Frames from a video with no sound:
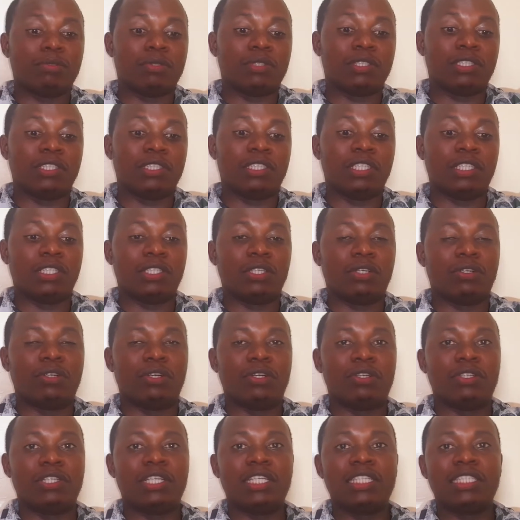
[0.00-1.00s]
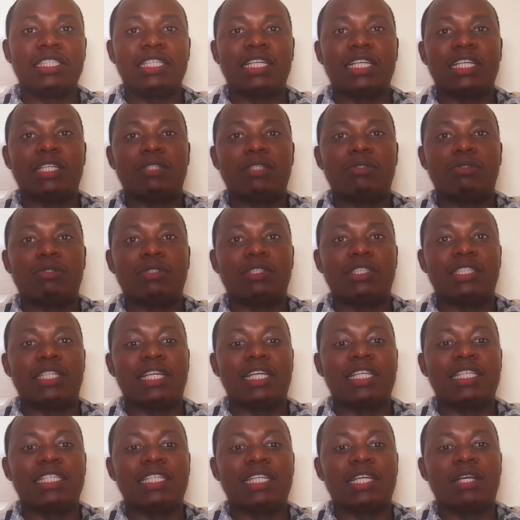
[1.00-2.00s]
was deteriorating. It was
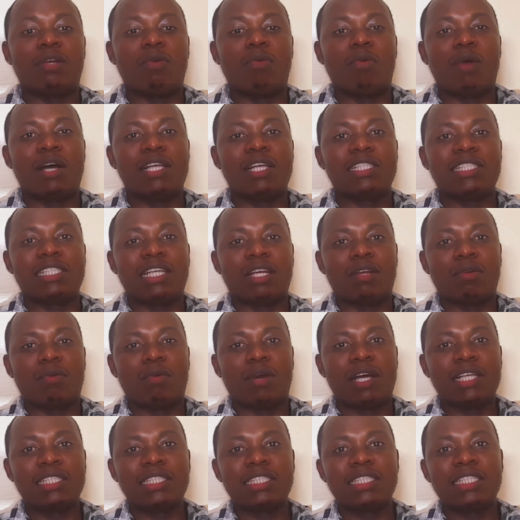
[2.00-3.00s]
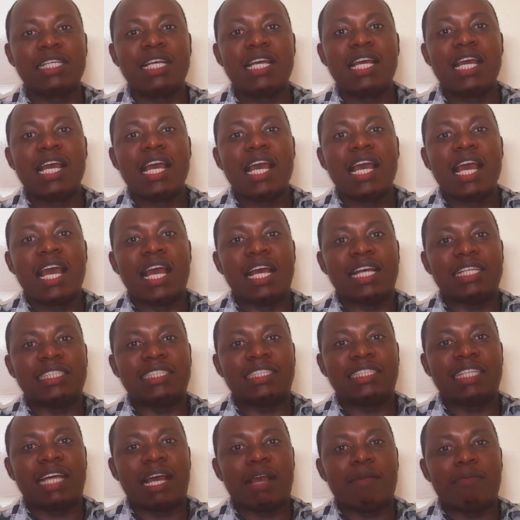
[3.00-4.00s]
getting worse and worse as
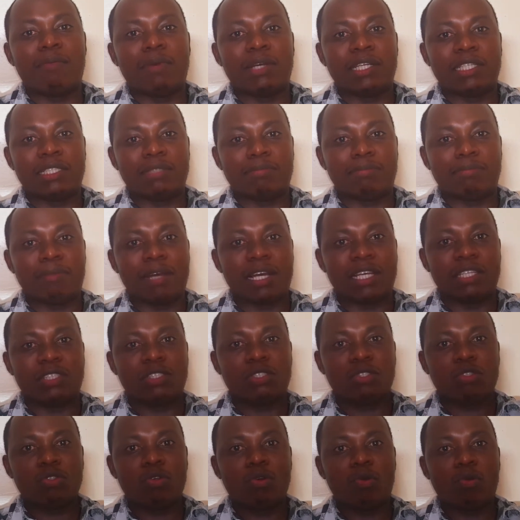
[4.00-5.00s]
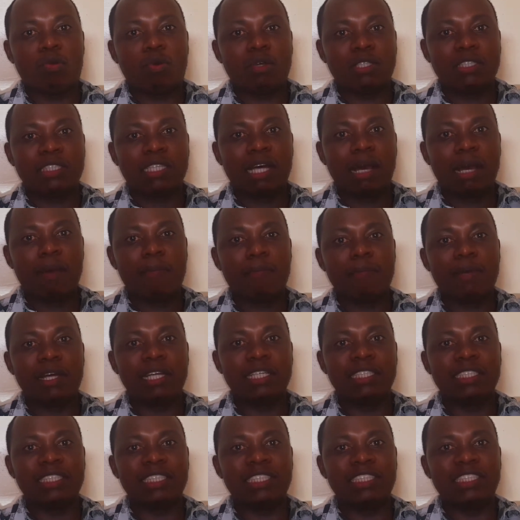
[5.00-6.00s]
time went by. So what
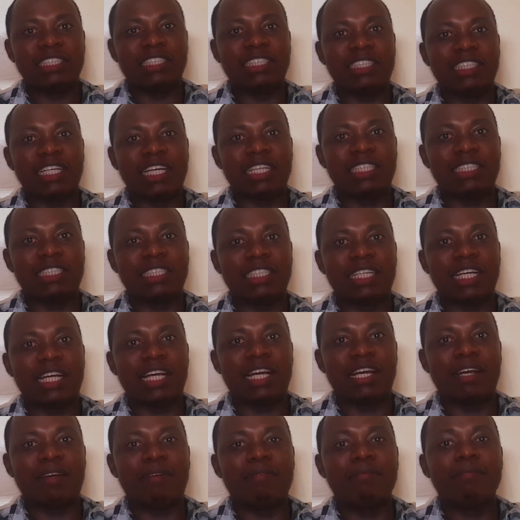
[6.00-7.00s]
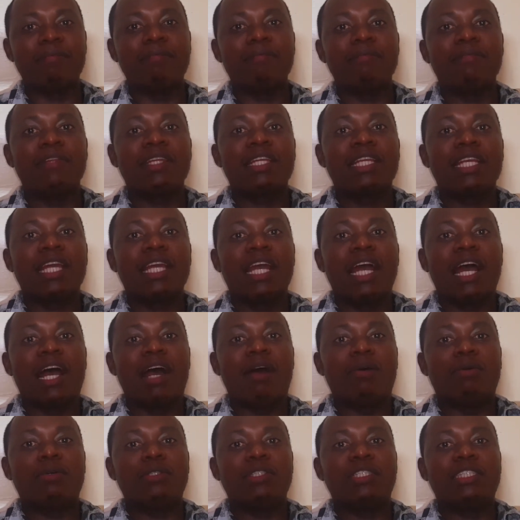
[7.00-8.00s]
happened is that I
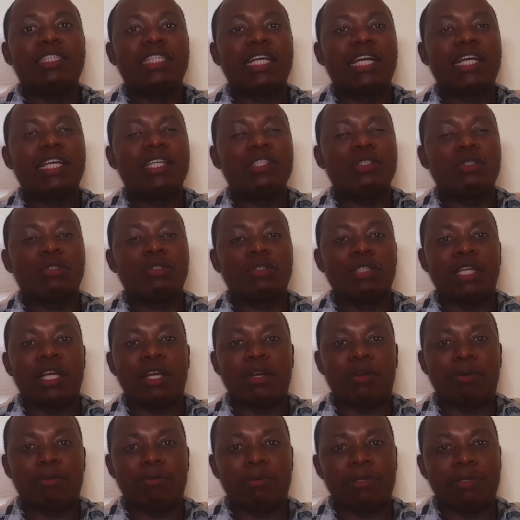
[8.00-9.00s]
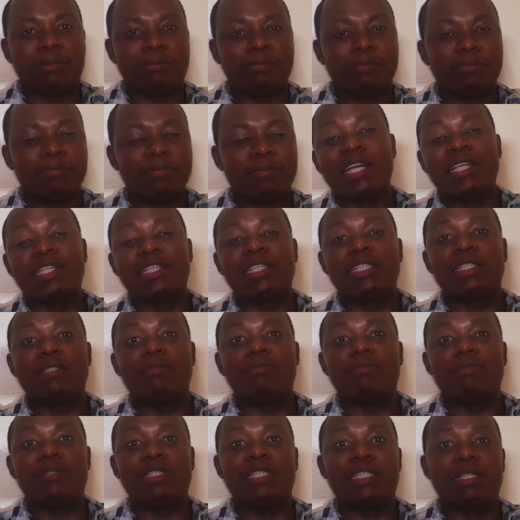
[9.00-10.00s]
was taken to Nairobi. That is
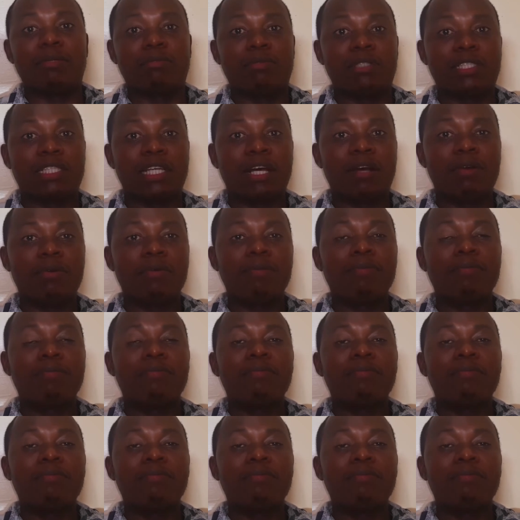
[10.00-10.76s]
Mr. Masau.